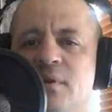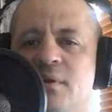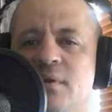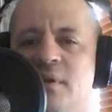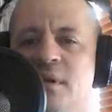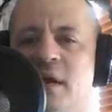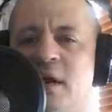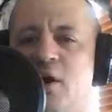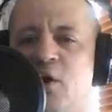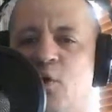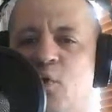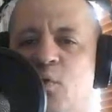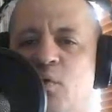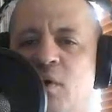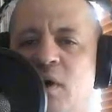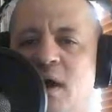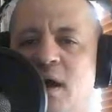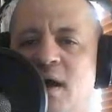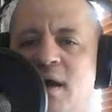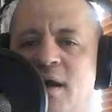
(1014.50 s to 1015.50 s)
Now,
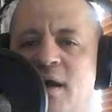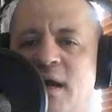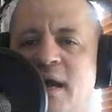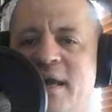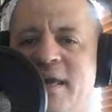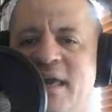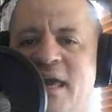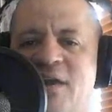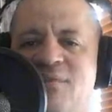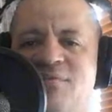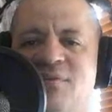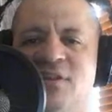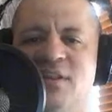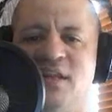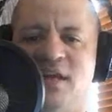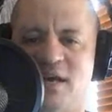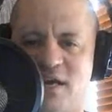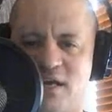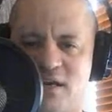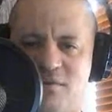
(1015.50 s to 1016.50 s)
I gave a
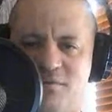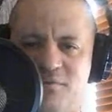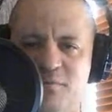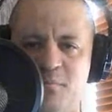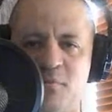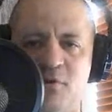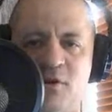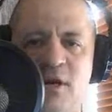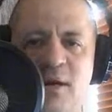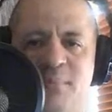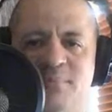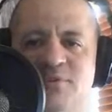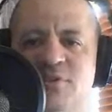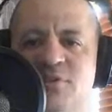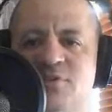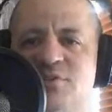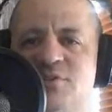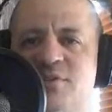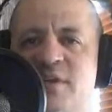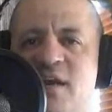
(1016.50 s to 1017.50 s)
lot of props to
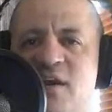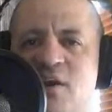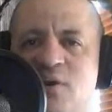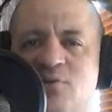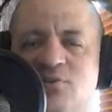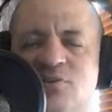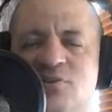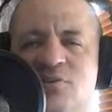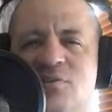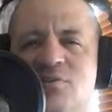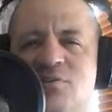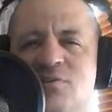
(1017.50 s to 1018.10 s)
Dango's